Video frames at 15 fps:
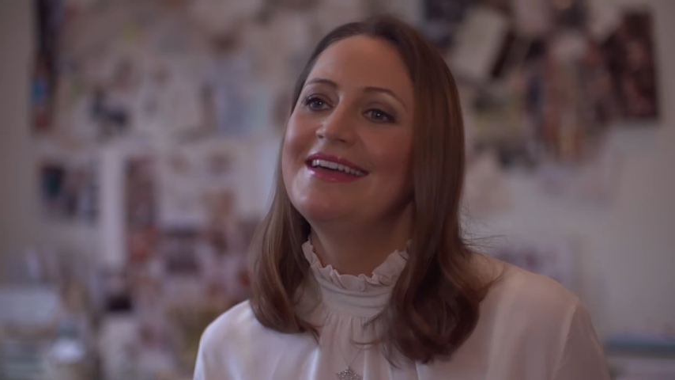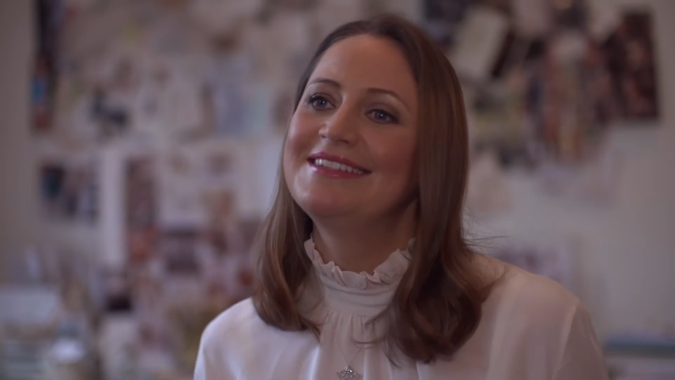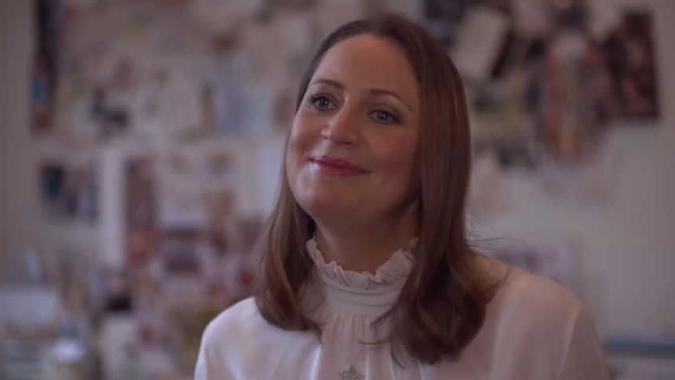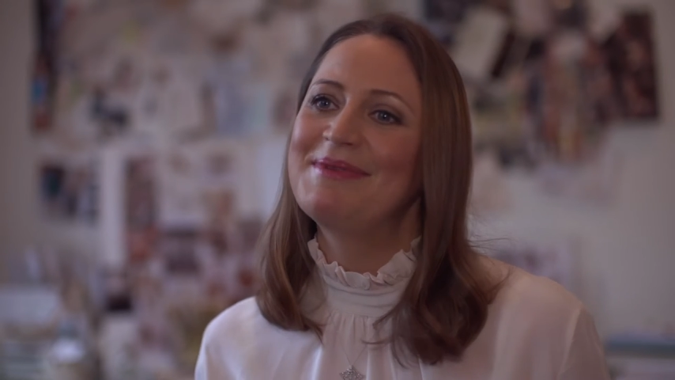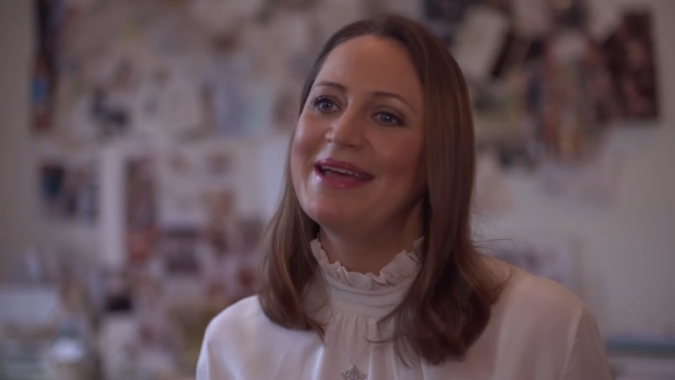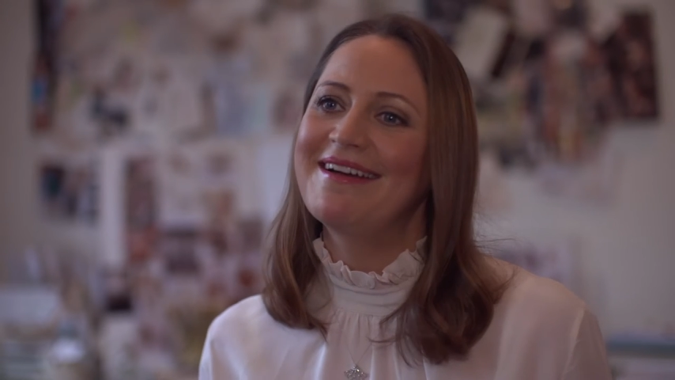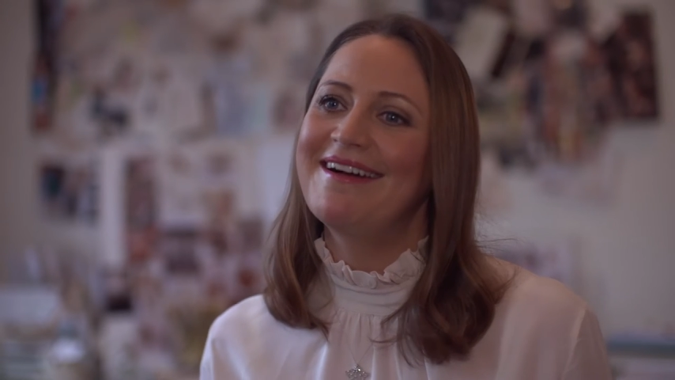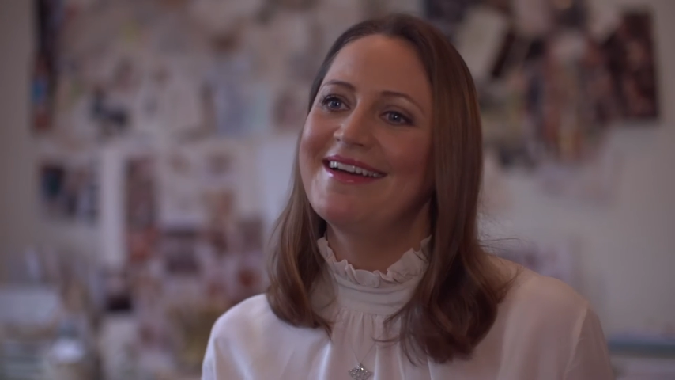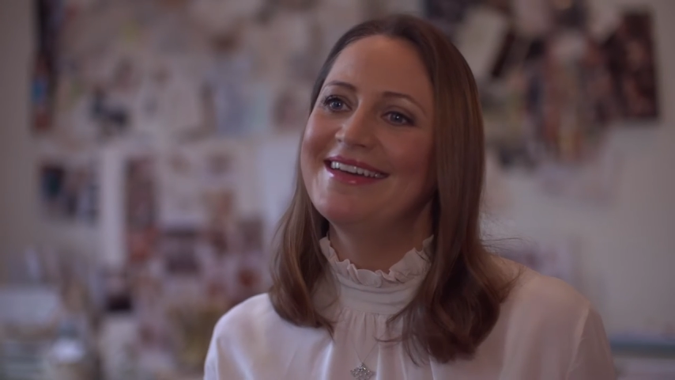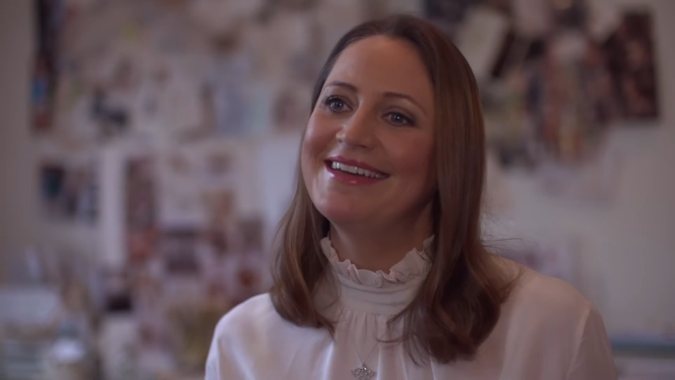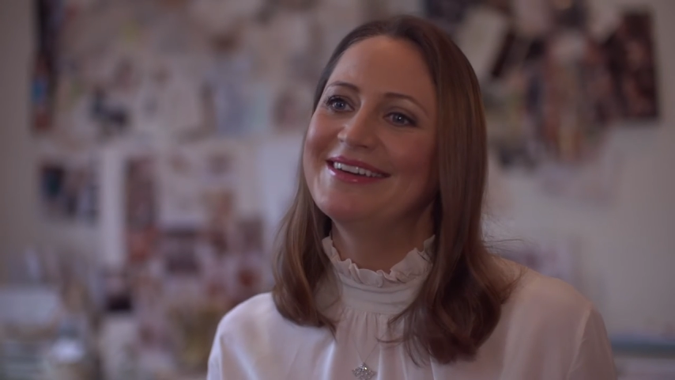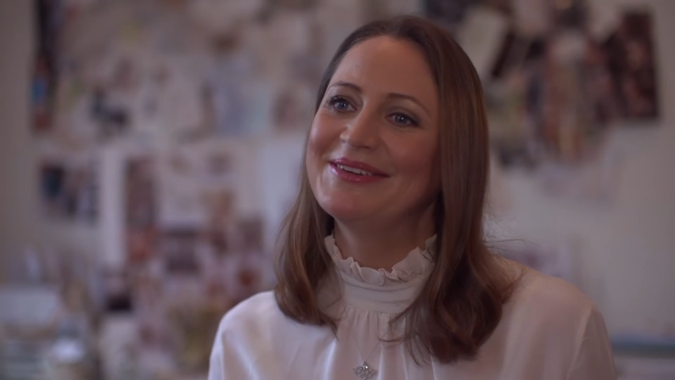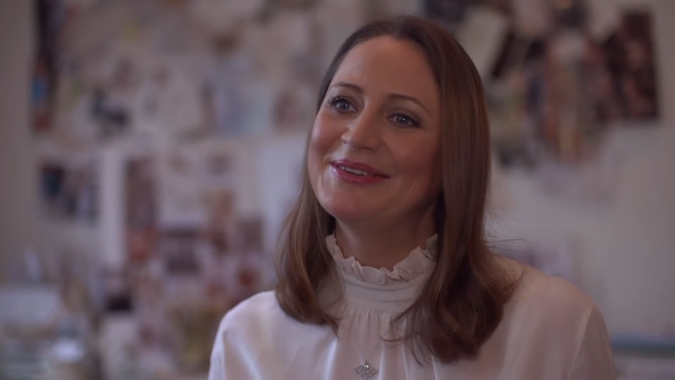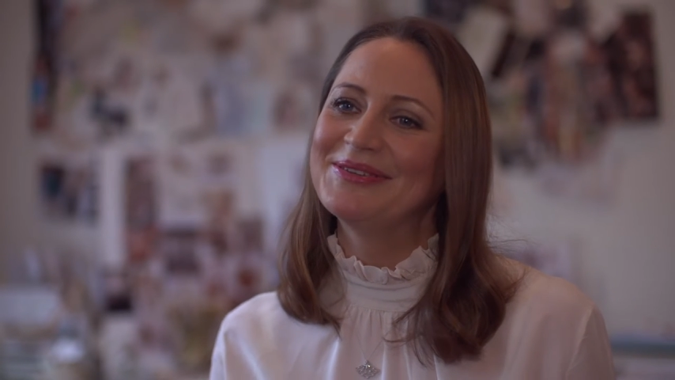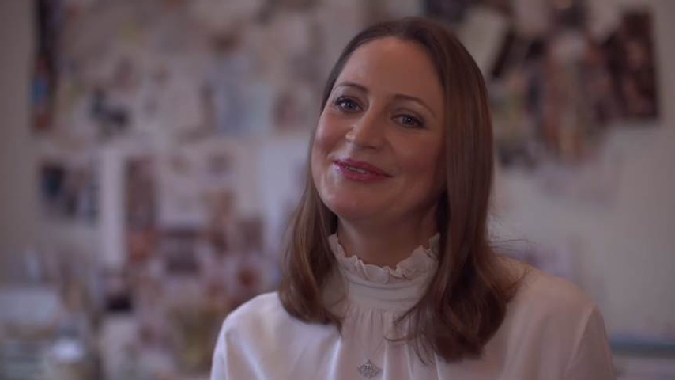to make high
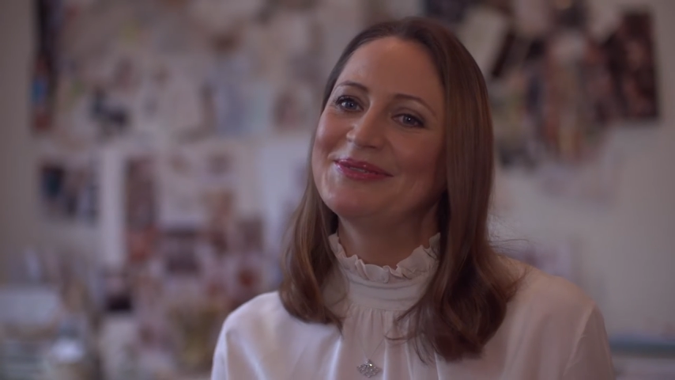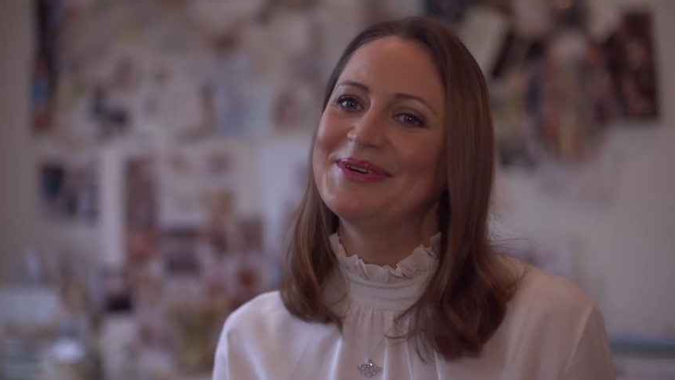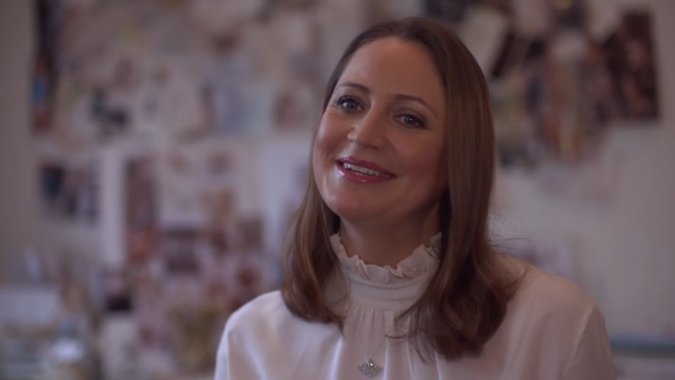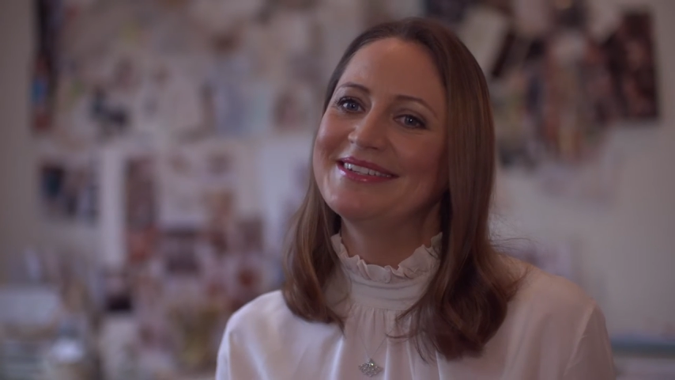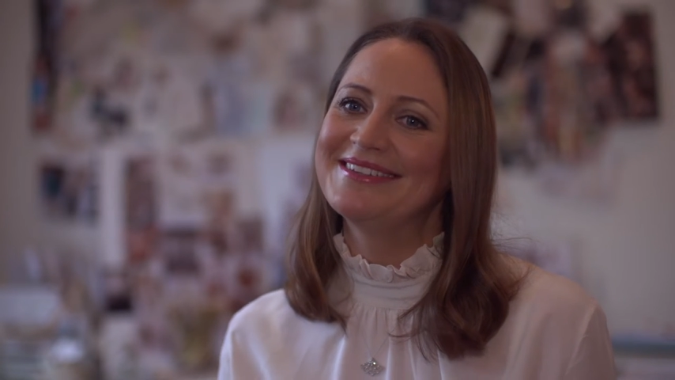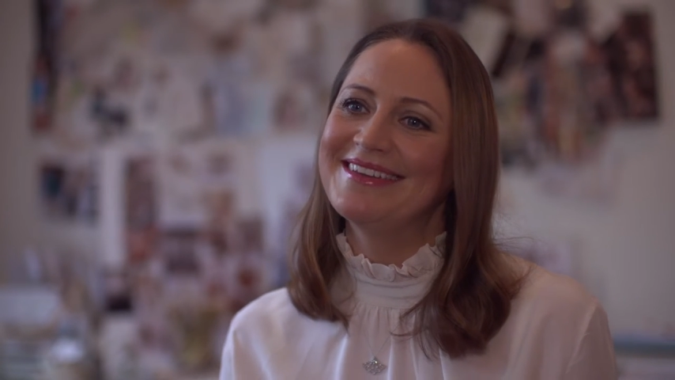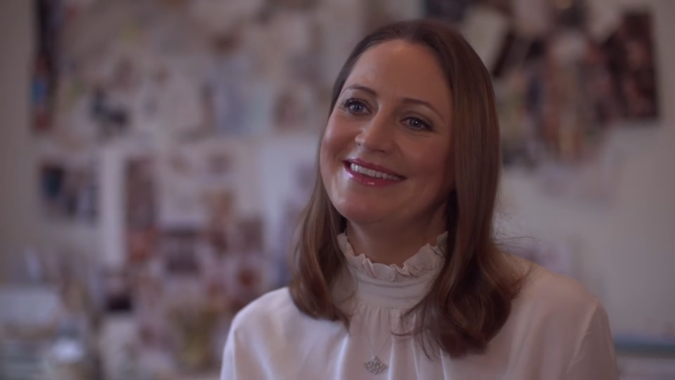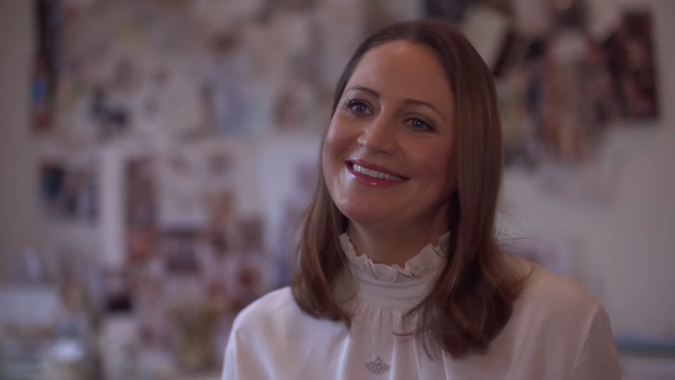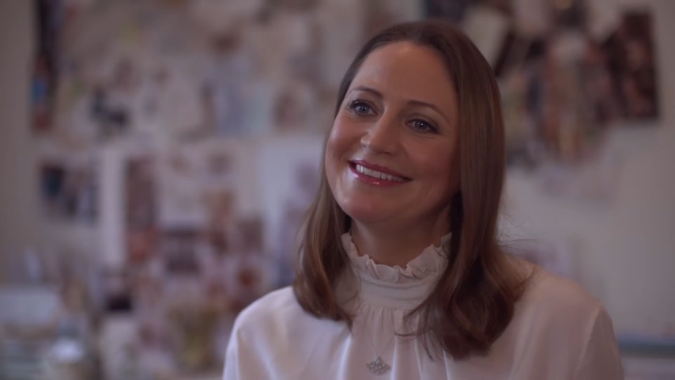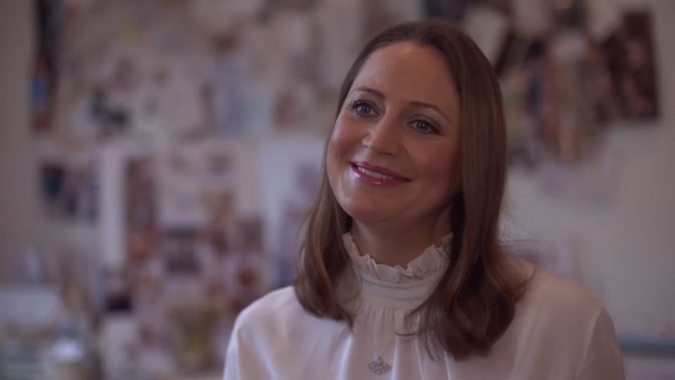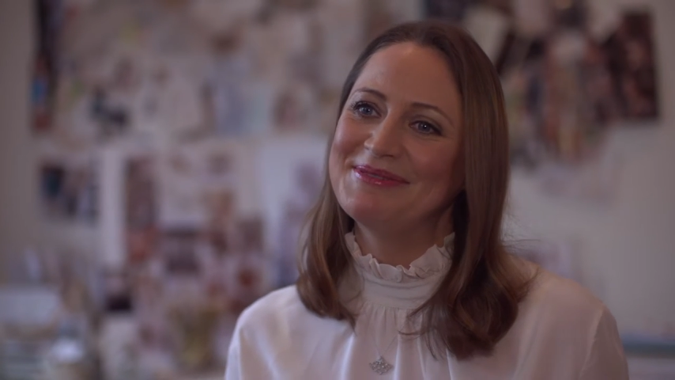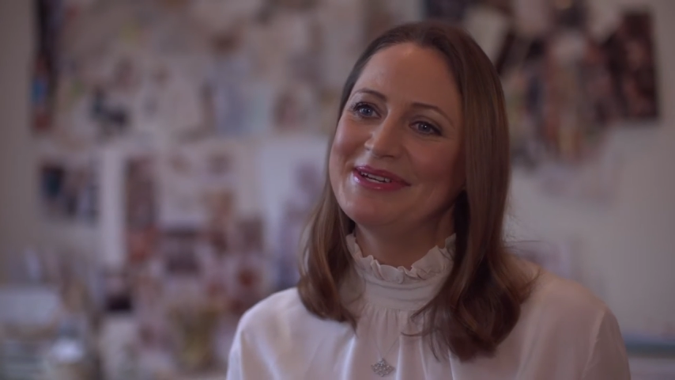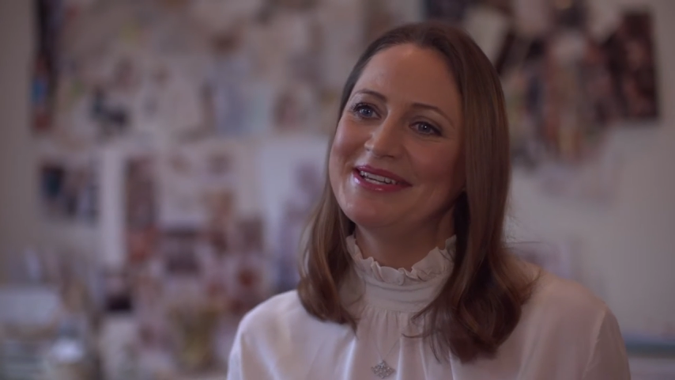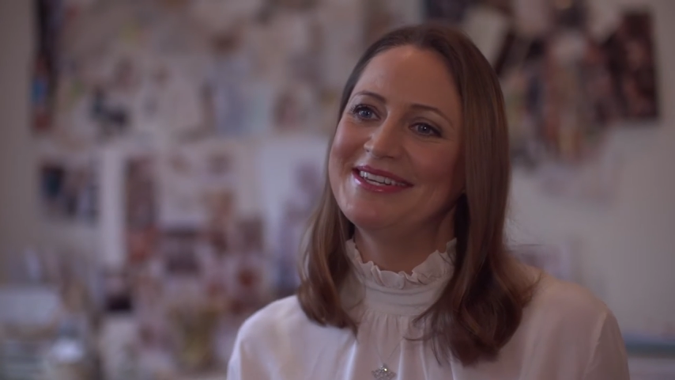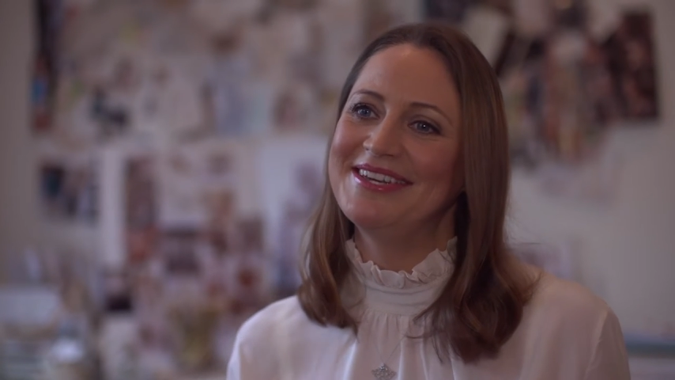heels, which I think is
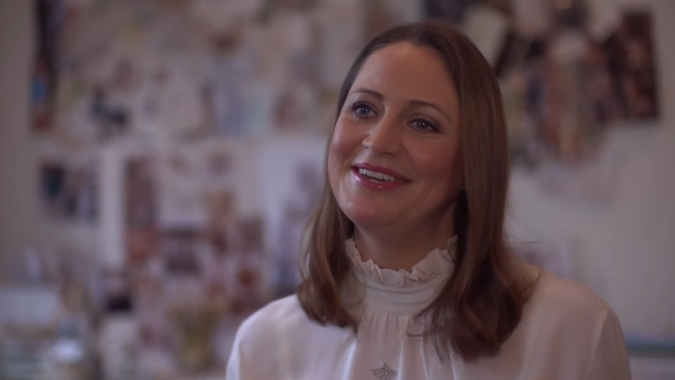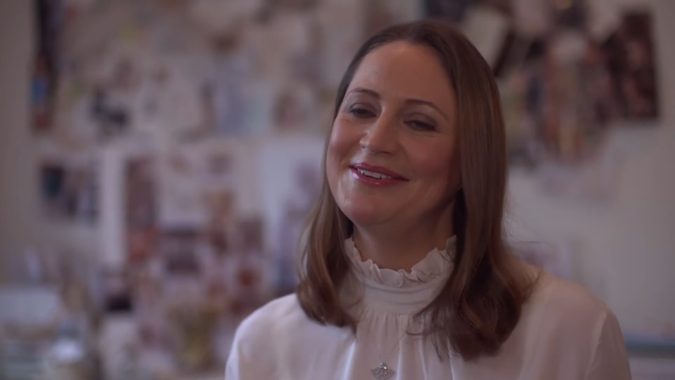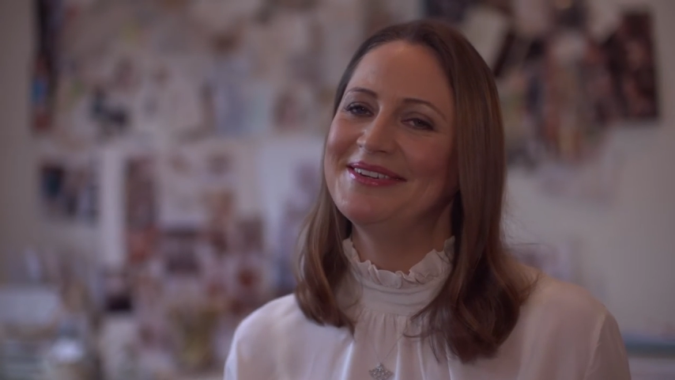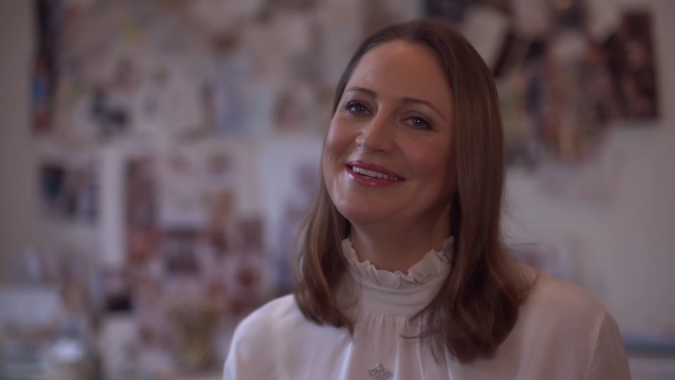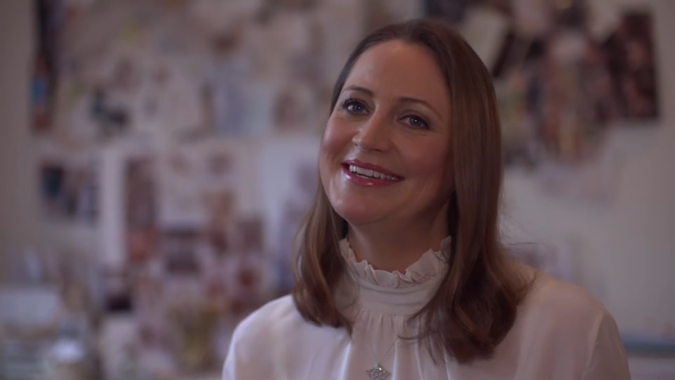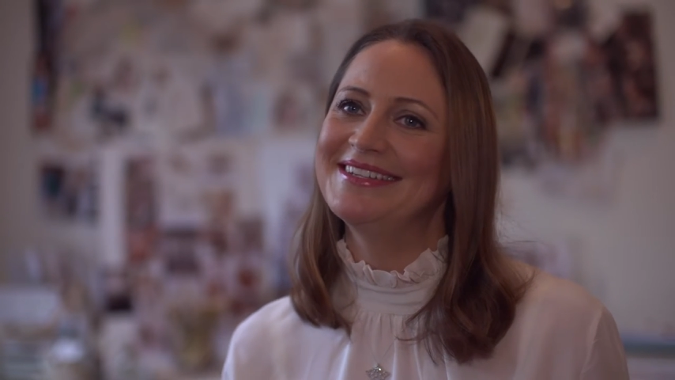pretty cute.